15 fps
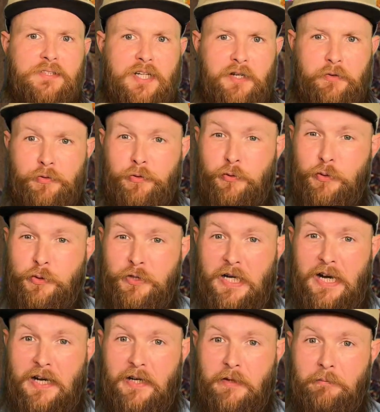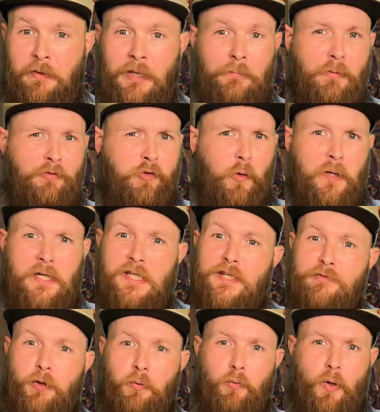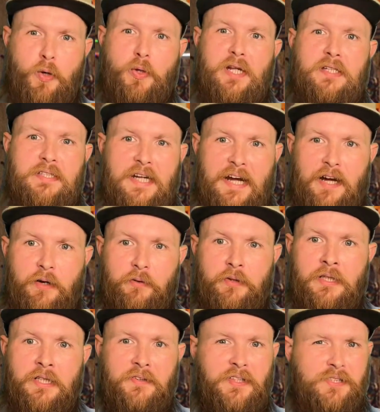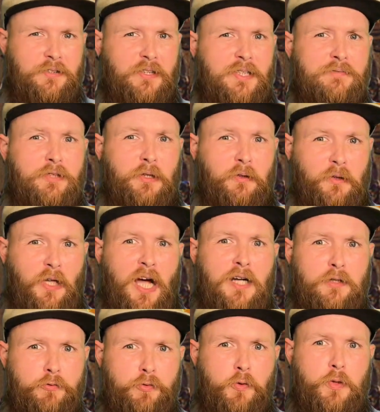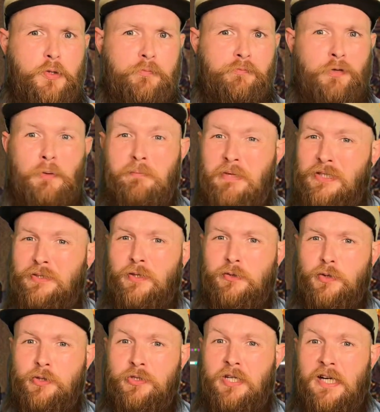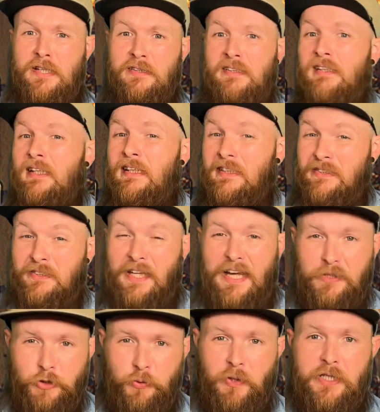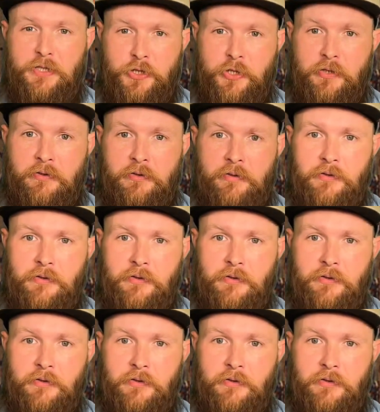down through time before he even wrote it down. This leaves a lot of room for misunderstanding and exaggeration.